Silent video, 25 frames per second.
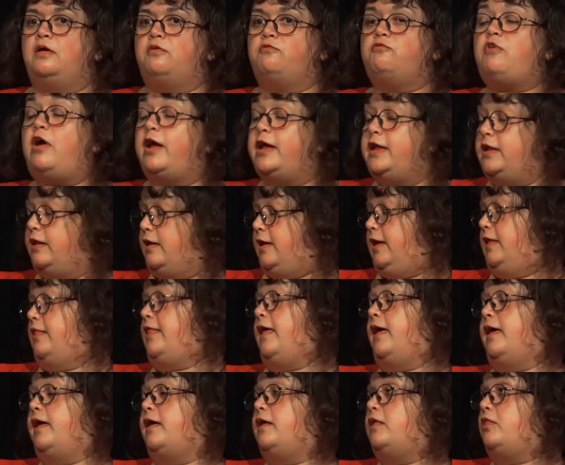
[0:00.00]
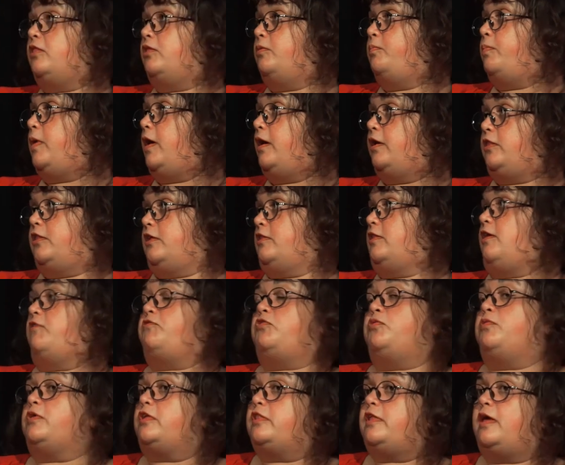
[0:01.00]
write like that but I just have
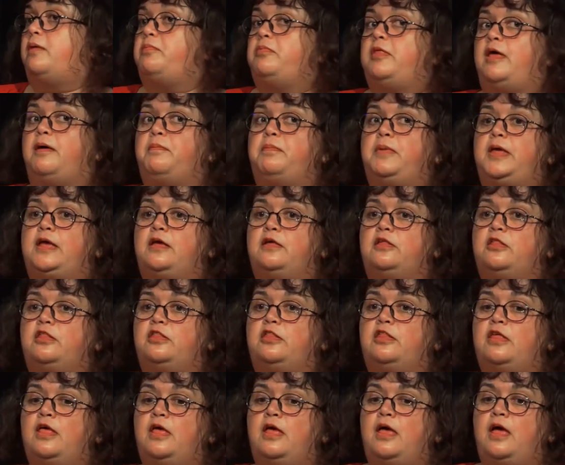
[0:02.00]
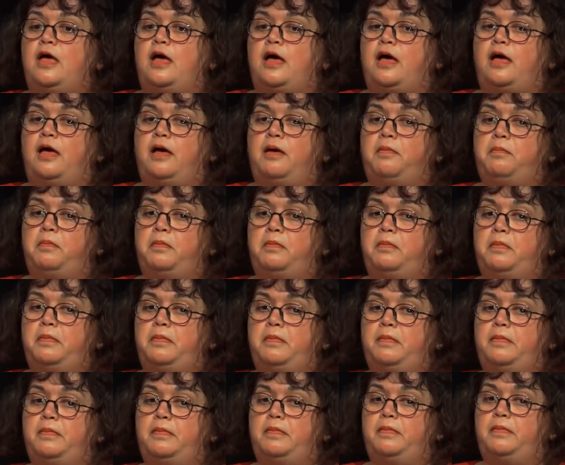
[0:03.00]
to accept that because um,
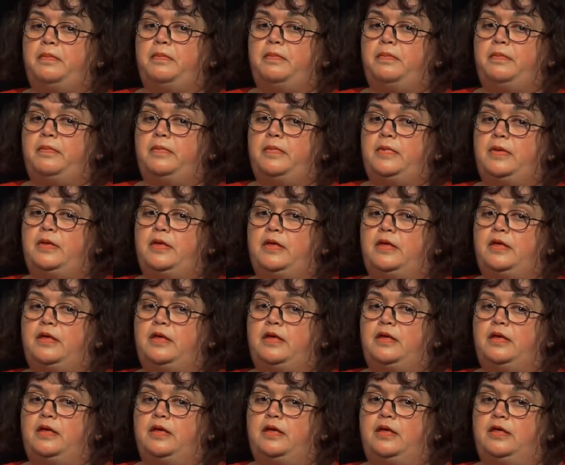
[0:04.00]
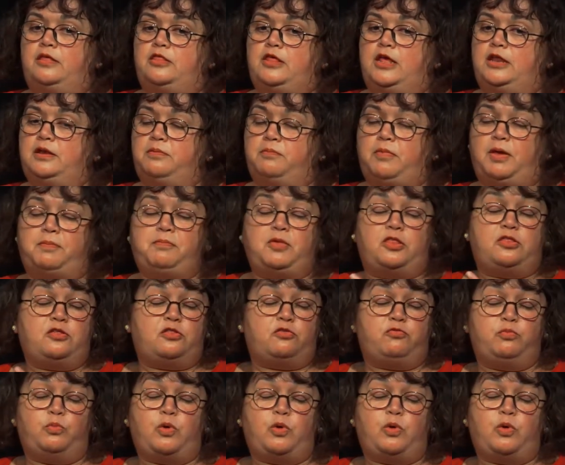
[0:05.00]
Shena, my mother's